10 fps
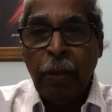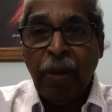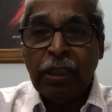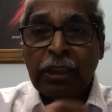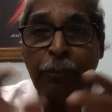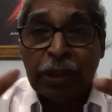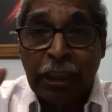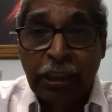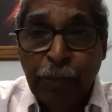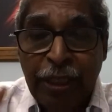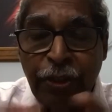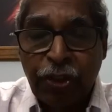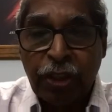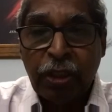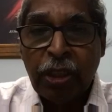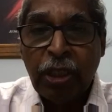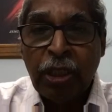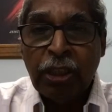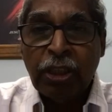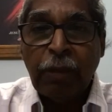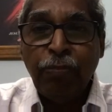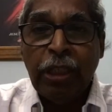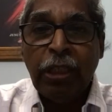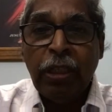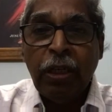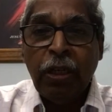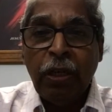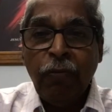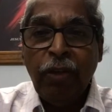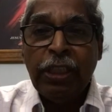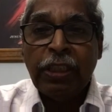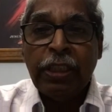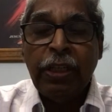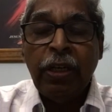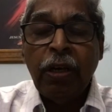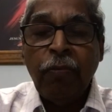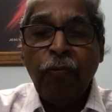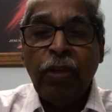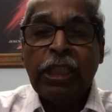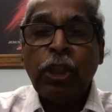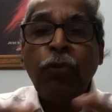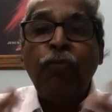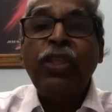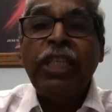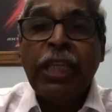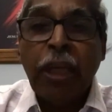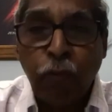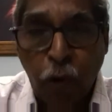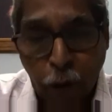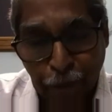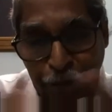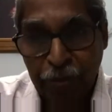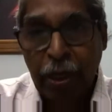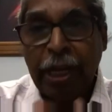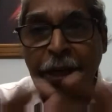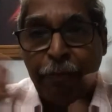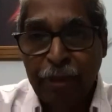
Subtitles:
But substance means something which has a physical form, like a